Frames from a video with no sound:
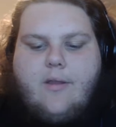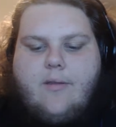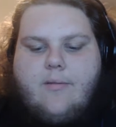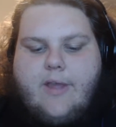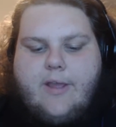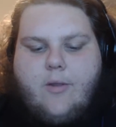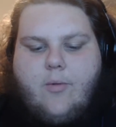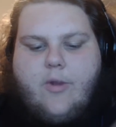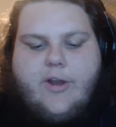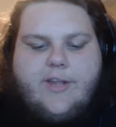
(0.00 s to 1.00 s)
Like,
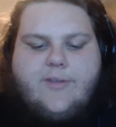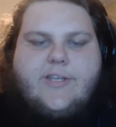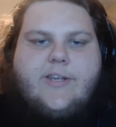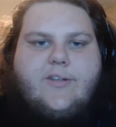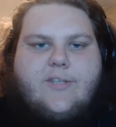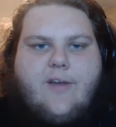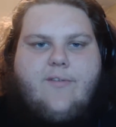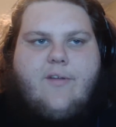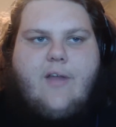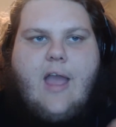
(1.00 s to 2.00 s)
where do you see yourself?
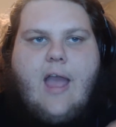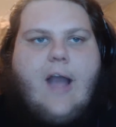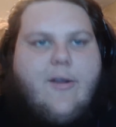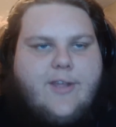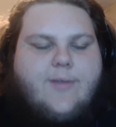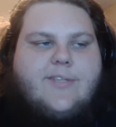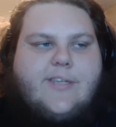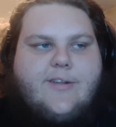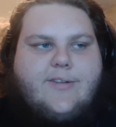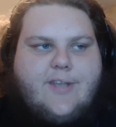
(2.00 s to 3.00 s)
How do you
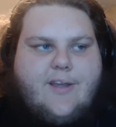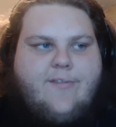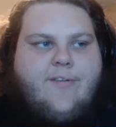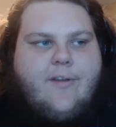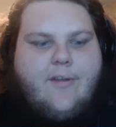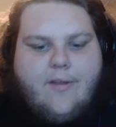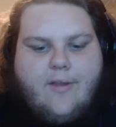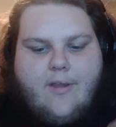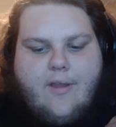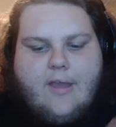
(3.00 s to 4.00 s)
see yourself?
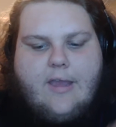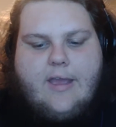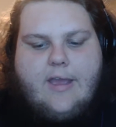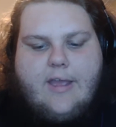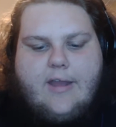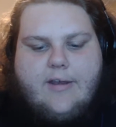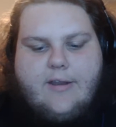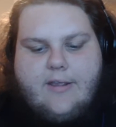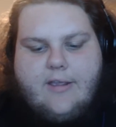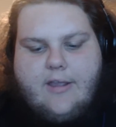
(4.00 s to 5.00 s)
And
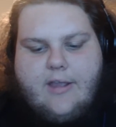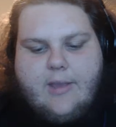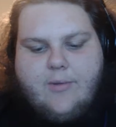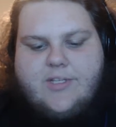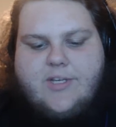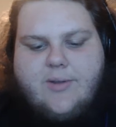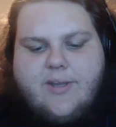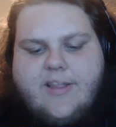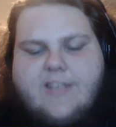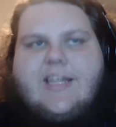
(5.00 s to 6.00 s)
it was
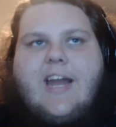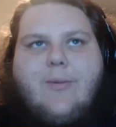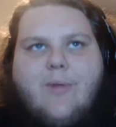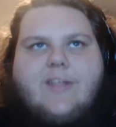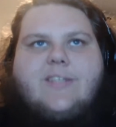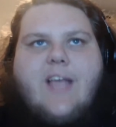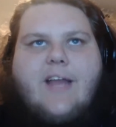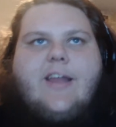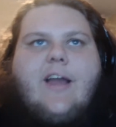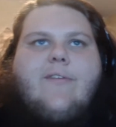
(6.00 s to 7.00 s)
doing this that I really
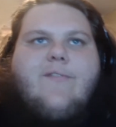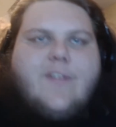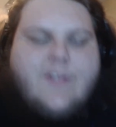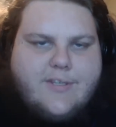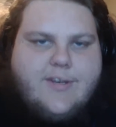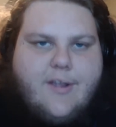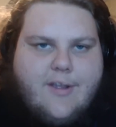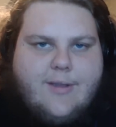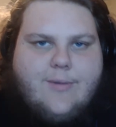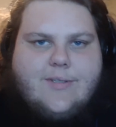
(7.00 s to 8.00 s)
sat down. First,
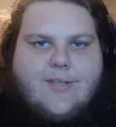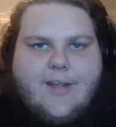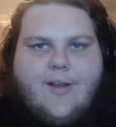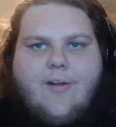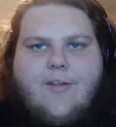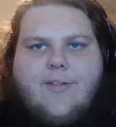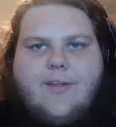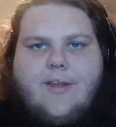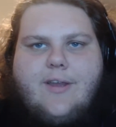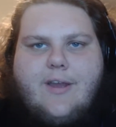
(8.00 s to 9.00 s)
it was like all
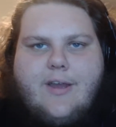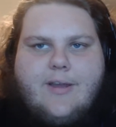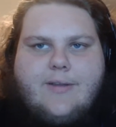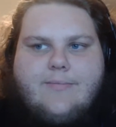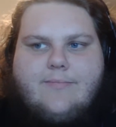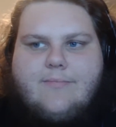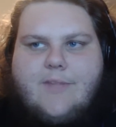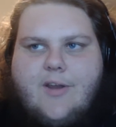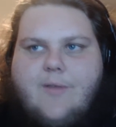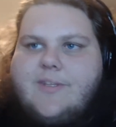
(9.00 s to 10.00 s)
the,
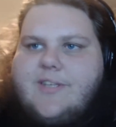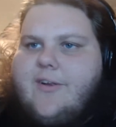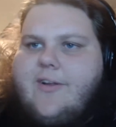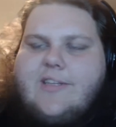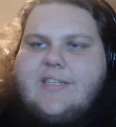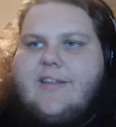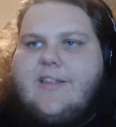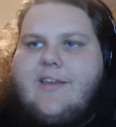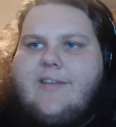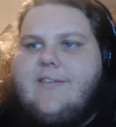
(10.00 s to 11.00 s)
materialistic
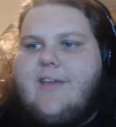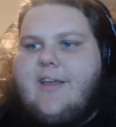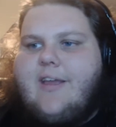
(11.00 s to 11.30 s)
things, like,